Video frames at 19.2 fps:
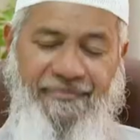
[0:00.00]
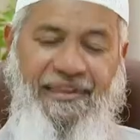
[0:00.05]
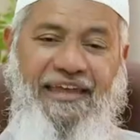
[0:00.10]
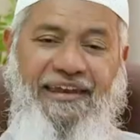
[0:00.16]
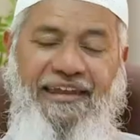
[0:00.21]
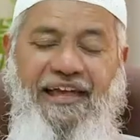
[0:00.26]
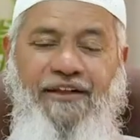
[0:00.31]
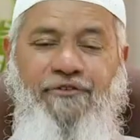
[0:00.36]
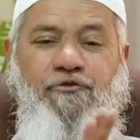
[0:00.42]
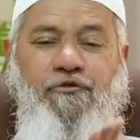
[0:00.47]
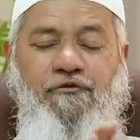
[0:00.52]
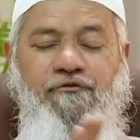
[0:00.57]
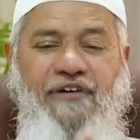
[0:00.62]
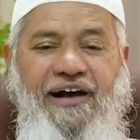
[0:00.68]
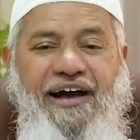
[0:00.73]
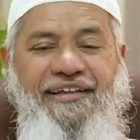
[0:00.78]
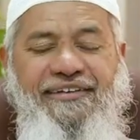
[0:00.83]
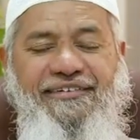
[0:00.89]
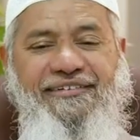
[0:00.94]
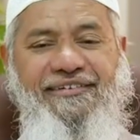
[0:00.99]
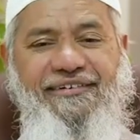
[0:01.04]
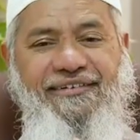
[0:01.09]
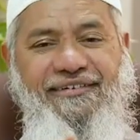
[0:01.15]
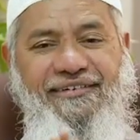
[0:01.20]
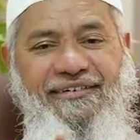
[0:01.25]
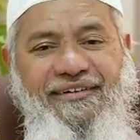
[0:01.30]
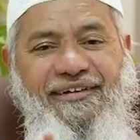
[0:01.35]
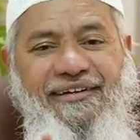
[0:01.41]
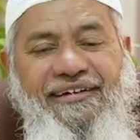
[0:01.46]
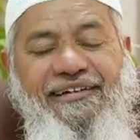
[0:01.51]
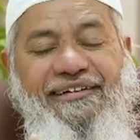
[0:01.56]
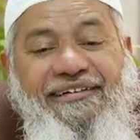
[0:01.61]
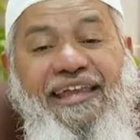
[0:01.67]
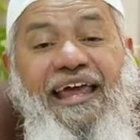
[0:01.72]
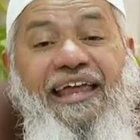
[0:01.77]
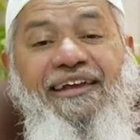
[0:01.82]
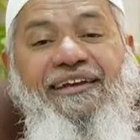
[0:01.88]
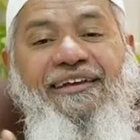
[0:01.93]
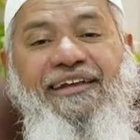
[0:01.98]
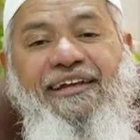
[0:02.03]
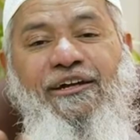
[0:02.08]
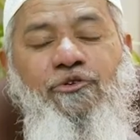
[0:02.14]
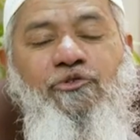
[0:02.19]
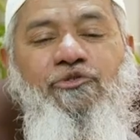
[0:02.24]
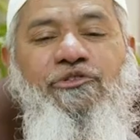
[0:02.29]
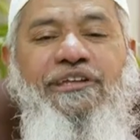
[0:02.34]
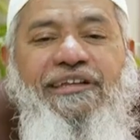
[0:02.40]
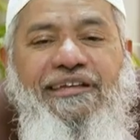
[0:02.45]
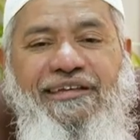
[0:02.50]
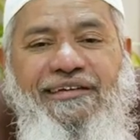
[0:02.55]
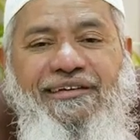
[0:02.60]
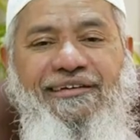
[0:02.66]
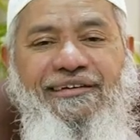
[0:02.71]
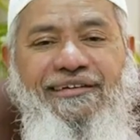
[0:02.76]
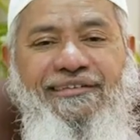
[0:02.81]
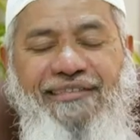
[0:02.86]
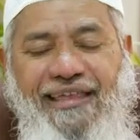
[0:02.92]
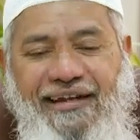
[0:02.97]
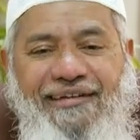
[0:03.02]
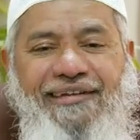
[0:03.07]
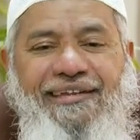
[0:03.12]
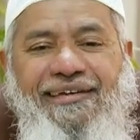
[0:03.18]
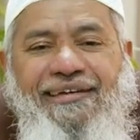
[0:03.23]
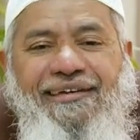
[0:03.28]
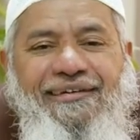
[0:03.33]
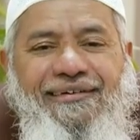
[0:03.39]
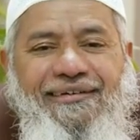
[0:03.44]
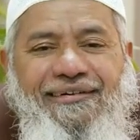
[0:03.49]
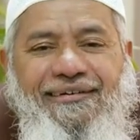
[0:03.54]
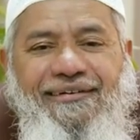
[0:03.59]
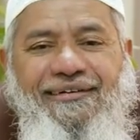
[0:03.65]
then he has to fast 10 into 3, 30,